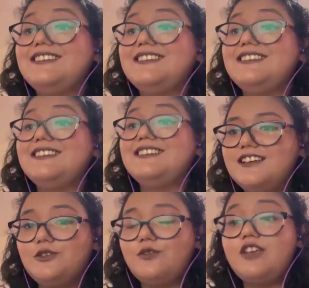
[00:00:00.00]

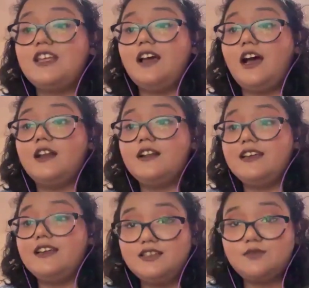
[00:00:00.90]
researched.
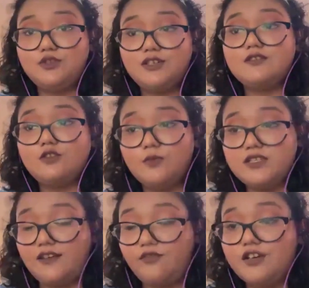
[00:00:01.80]
And
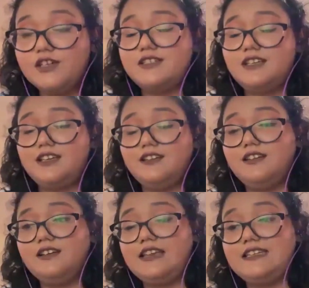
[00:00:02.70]
we our editors
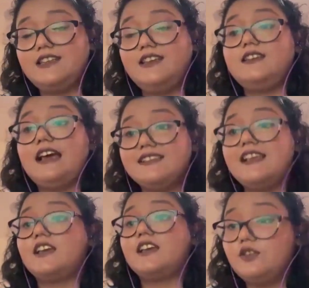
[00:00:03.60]
put in so much
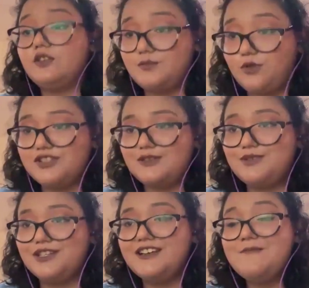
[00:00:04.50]
effort in getting it
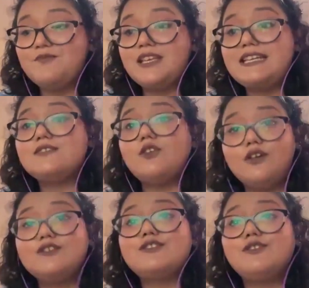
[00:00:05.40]
as accurate as
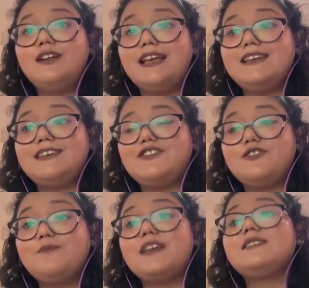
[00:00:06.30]
possible. It is
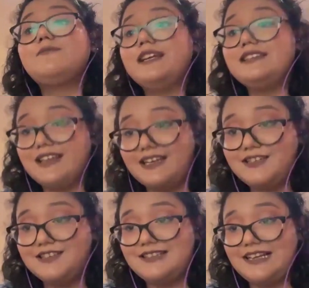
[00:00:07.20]
also like picked
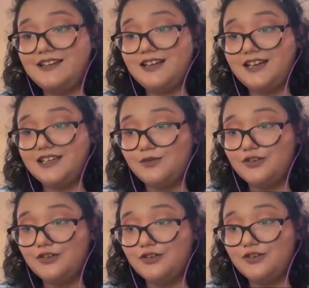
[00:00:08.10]
up by directors like
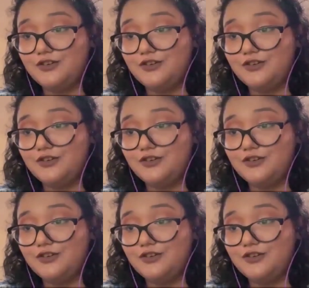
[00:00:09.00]
Raja